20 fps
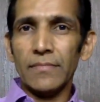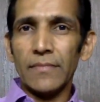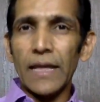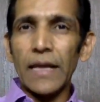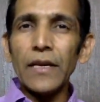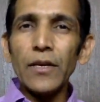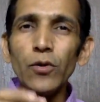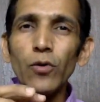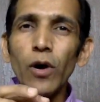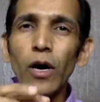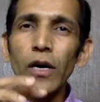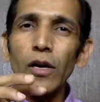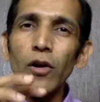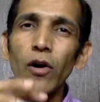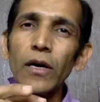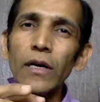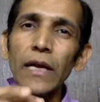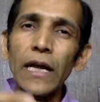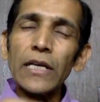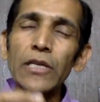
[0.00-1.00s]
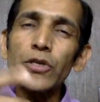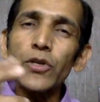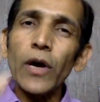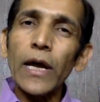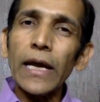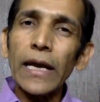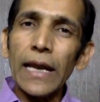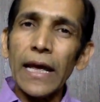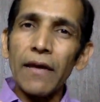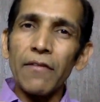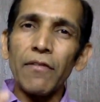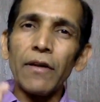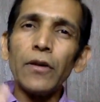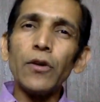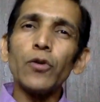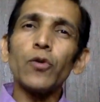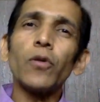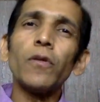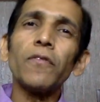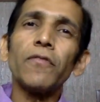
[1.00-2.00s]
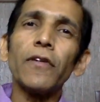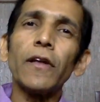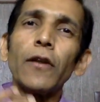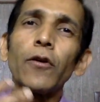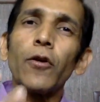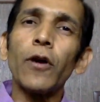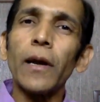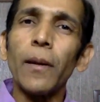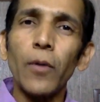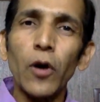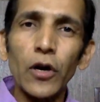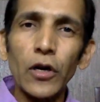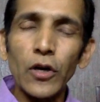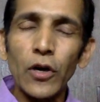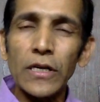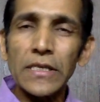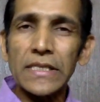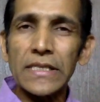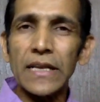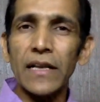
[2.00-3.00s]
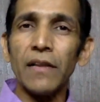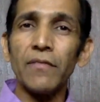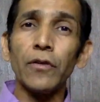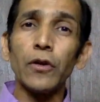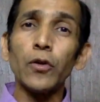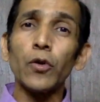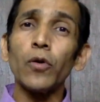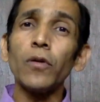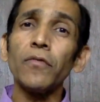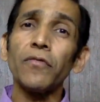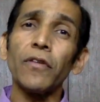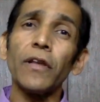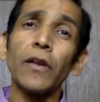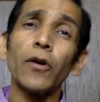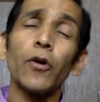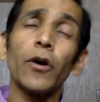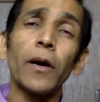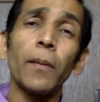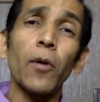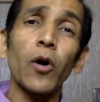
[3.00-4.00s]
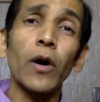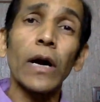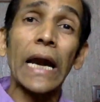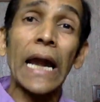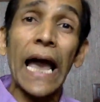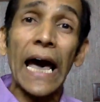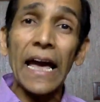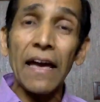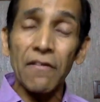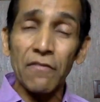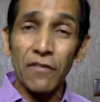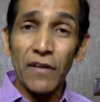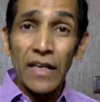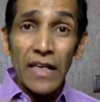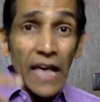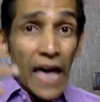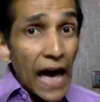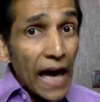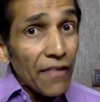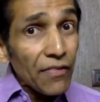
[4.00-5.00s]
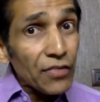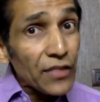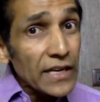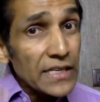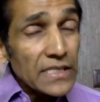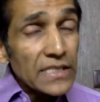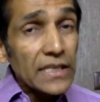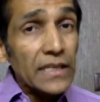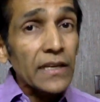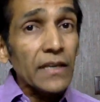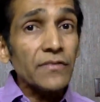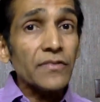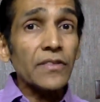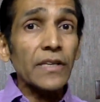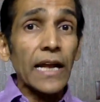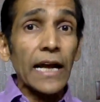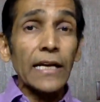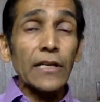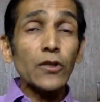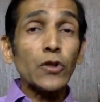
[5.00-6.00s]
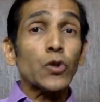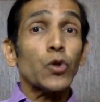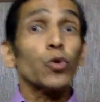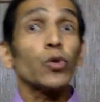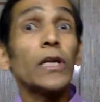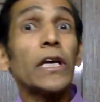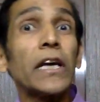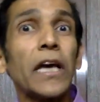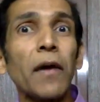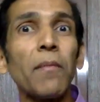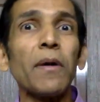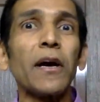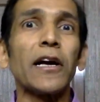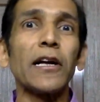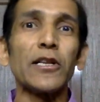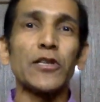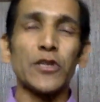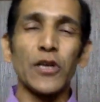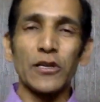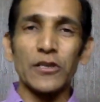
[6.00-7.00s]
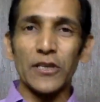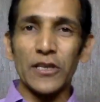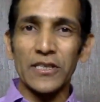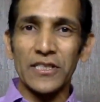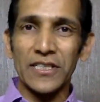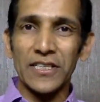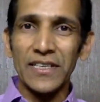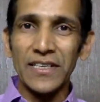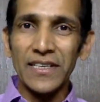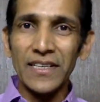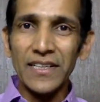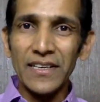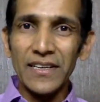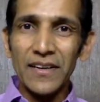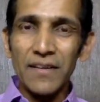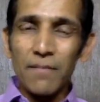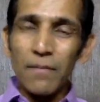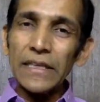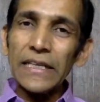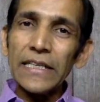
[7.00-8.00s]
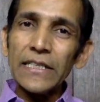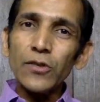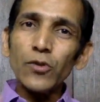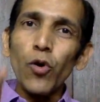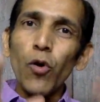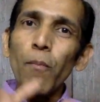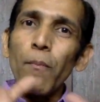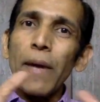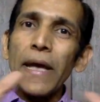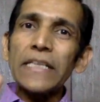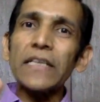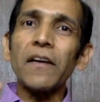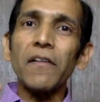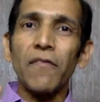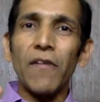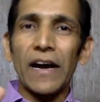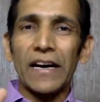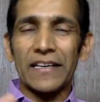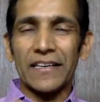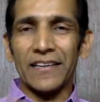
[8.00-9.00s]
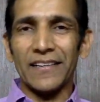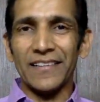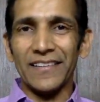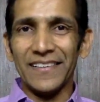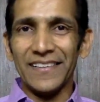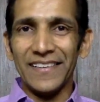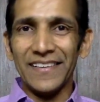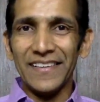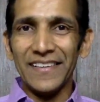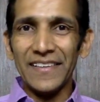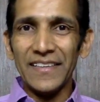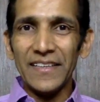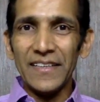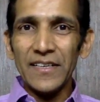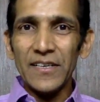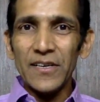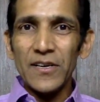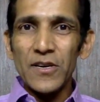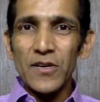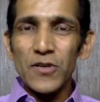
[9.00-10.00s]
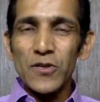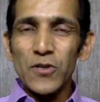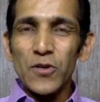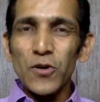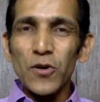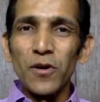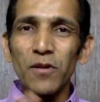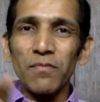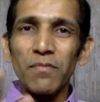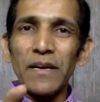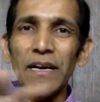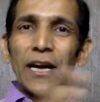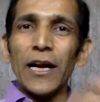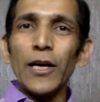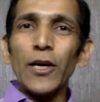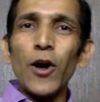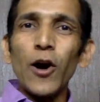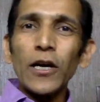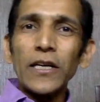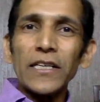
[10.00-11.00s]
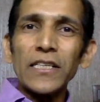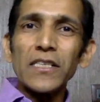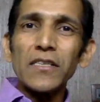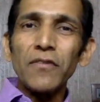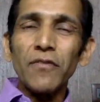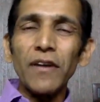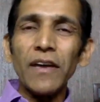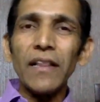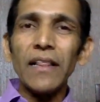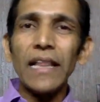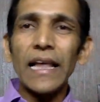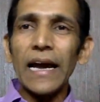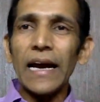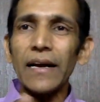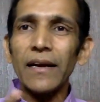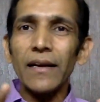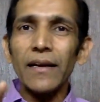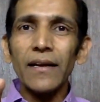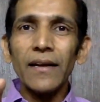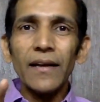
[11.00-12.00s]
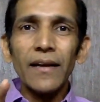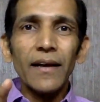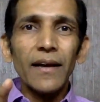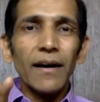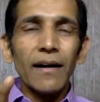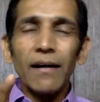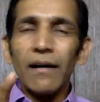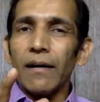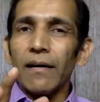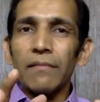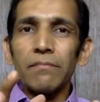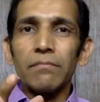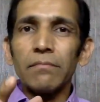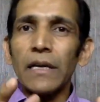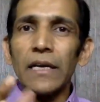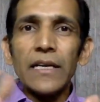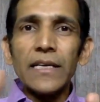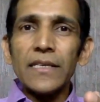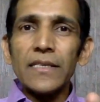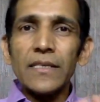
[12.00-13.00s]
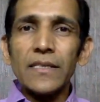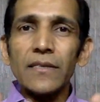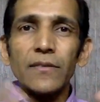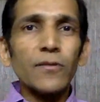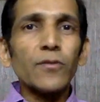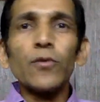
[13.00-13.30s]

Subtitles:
and you are not enjoying life. When you don't feel good about yourself, you don't feel good about life, and this gives rise to the chemical changes. But there is no major factor. So medical doctors feel that there is